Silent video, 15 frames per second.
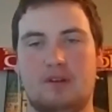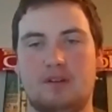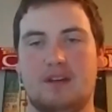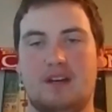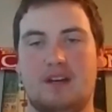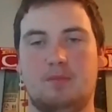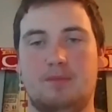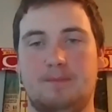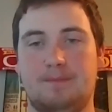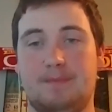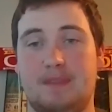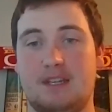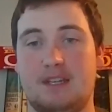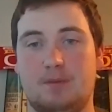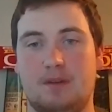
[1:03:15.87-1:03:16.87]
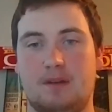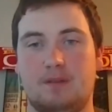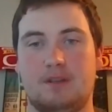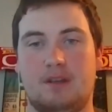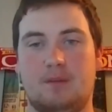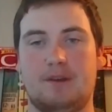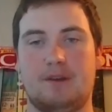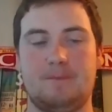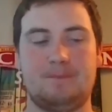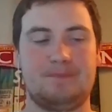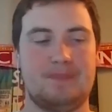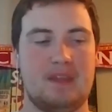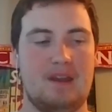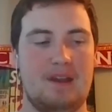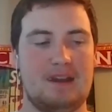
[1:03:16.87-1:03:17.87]
That's what I was on about. In
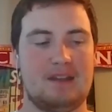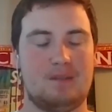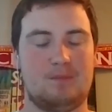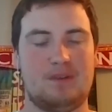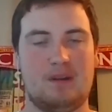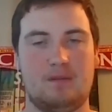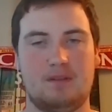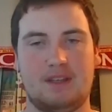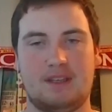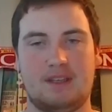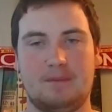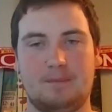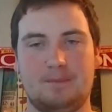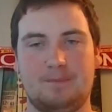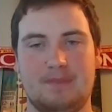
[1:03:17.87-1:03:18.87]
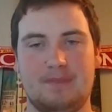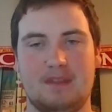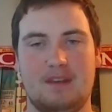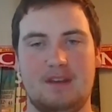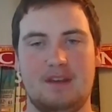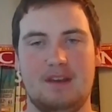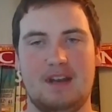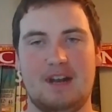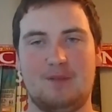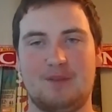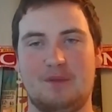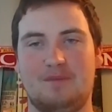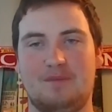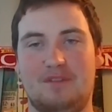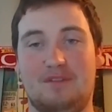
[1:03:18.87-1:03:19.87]
Premier League, and we got him for
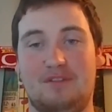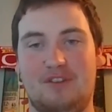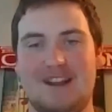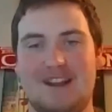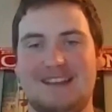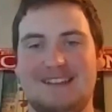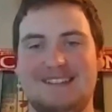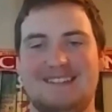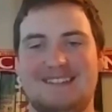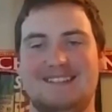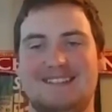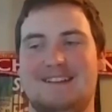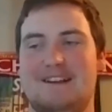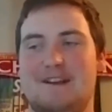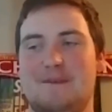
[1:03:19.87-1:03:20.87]
free. He's amazing.